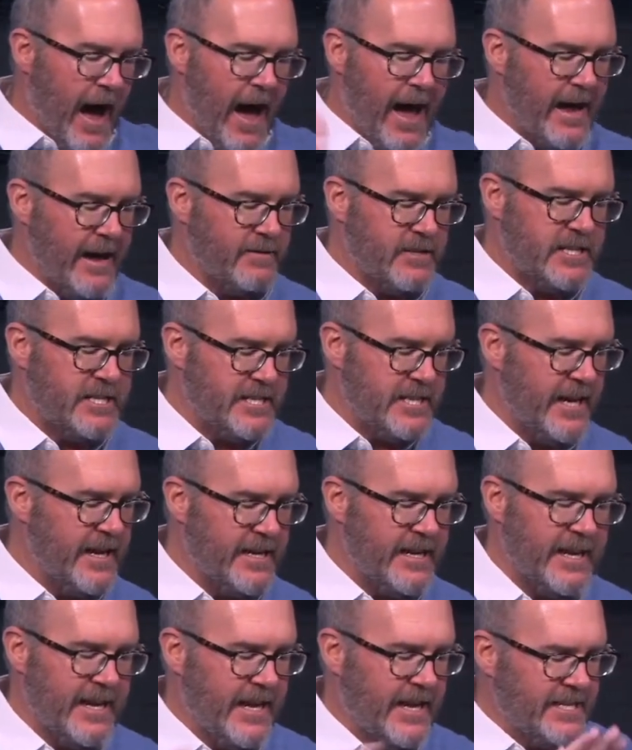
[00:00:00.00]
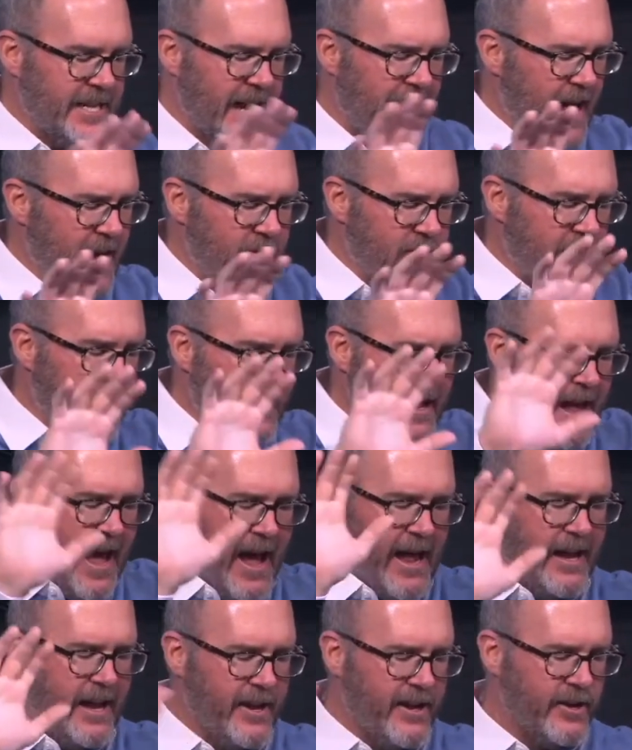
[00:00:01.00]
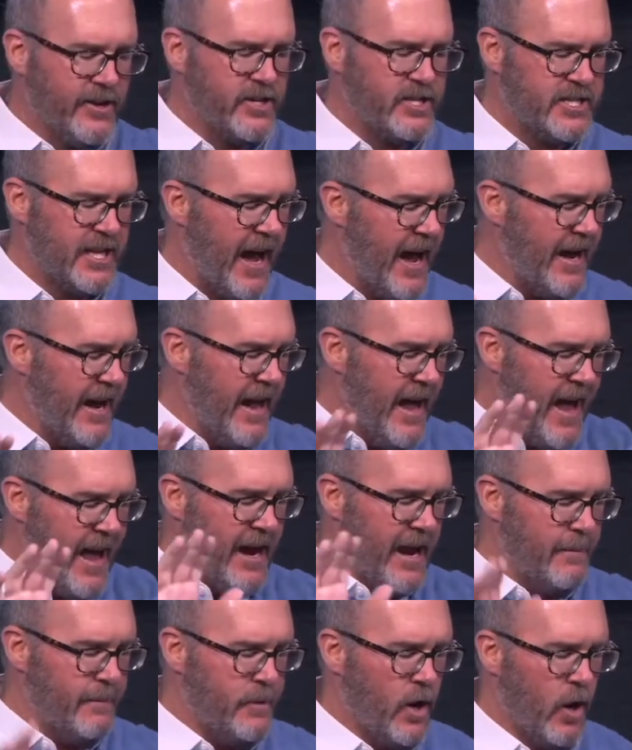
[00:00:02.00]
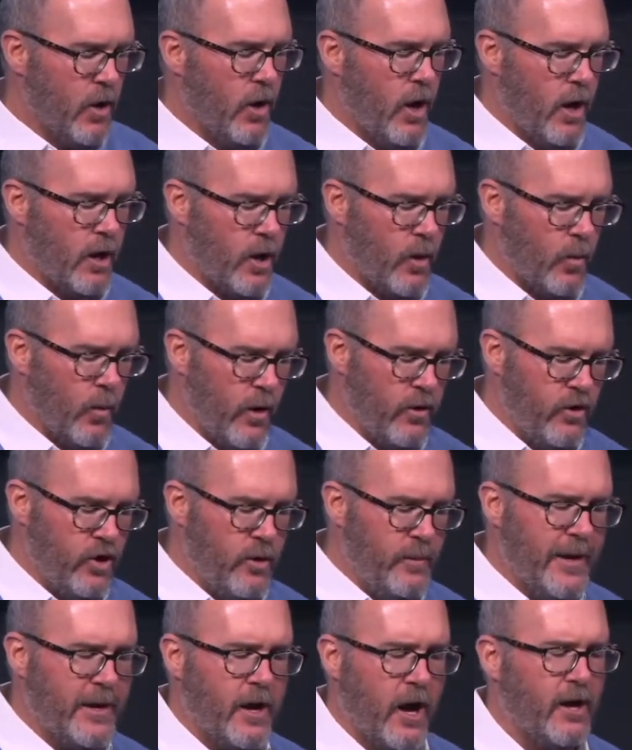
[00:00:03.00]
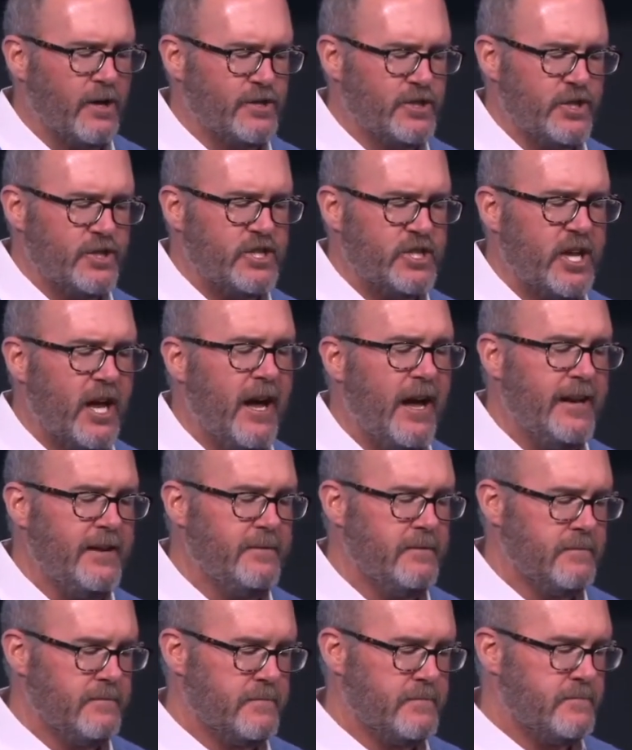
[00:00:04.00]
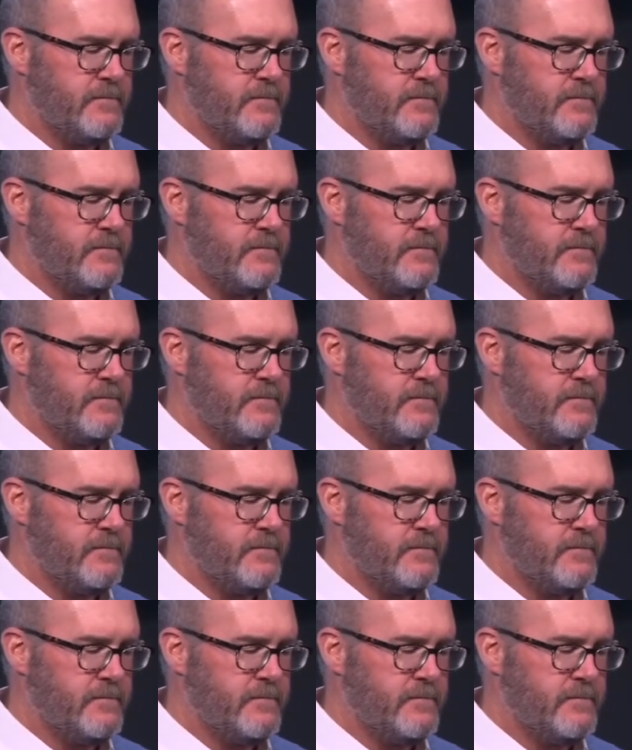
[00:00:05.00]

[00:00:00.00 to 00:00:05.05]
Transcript: I have sinned against heaven and in your sight, and I'm no longer worthy to be called your son.